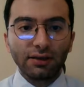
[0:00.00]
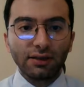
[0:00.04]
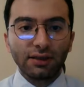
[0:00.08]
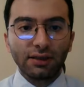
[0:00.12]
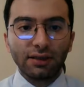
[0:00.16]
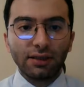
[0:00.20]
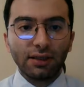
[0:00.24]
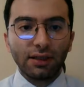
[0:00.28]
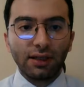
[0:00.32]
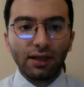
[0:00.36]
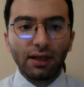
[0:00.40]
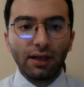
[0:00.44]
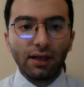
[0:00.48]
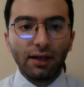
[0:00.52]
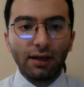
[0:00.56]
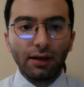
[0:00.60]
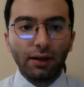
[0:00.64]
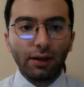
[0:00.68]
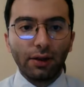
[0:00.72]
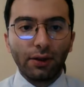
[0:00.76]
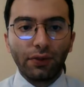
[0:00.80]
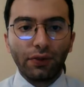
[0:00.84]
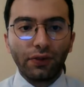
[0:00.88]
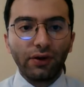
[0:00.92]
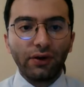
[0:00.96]
uh,
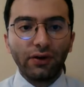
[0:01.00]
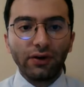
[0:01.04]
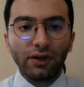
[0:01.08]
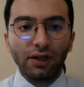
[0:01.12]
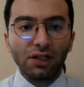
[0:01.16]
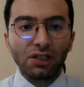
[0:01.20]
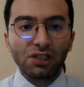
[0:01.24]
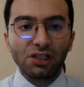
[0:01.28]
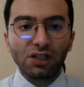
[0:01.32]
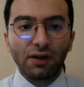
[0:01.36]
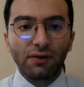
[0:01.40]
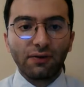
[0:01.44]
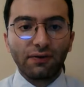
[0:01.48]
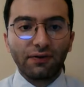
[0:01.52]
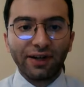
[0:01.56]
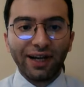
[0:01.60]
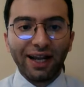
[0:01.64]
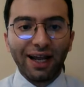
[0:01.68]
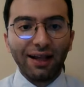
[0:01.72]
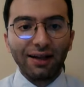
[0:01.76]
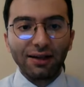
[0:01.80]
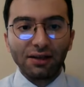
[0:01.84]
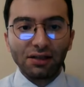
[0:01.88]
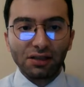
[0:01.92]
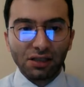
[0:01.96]
theories of
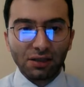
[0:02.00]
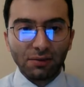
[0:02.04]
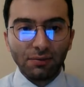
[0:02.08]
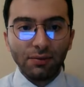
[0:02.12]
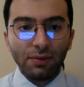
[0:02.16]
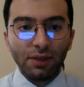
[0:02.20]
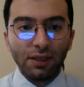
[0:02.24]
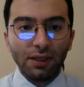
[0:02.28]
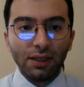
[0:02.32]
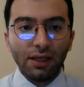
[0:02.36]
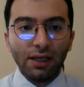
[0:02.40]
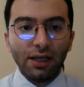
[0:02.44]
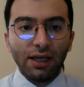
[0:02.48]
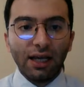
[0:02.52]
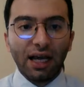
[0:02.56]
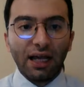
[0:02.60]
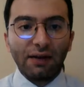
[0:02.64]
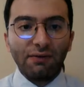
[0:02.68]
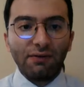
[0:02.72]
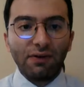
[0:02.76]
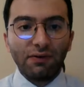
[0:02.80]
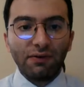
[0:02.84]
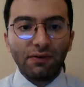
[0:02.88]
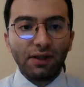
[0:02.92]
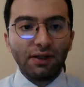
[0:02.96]
realism
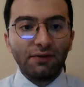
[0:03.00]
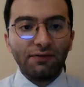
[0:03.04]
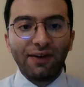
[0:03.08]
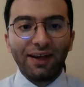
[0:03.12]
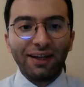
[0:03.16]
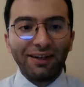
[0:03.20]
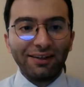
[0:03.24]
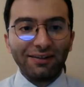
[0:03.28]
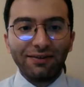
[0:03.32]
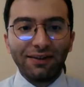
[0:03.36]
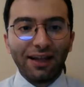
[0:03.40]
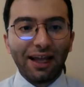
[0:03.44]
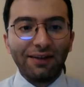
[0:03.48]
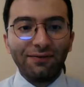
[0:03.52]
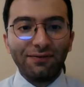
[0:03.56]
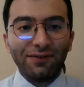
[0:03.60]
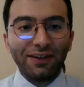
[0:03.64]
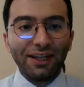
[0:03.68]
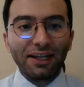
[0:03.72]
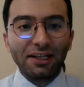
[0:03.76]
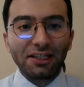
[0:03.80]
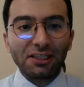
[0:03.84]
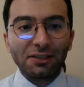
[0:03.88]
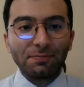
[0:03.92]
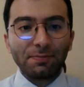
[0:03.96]
and we, and we
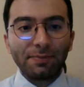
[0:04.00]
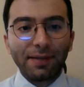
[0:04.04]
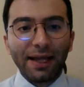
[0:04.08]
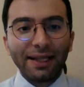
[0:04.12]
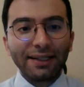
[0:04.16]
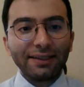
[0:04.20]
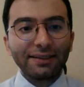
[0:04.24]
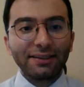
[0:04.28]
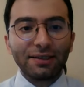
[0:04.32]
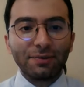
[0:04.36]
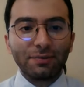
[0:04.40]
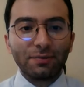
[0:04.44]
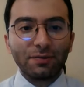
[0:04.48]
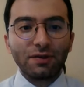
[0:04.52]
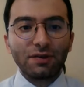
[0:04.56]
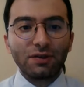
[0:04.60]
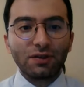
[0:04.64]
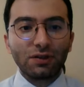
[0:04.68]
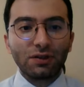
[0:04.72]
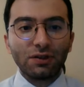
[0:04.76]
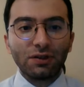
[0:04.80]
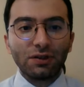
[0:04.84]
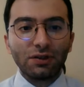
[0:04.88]
expand them to the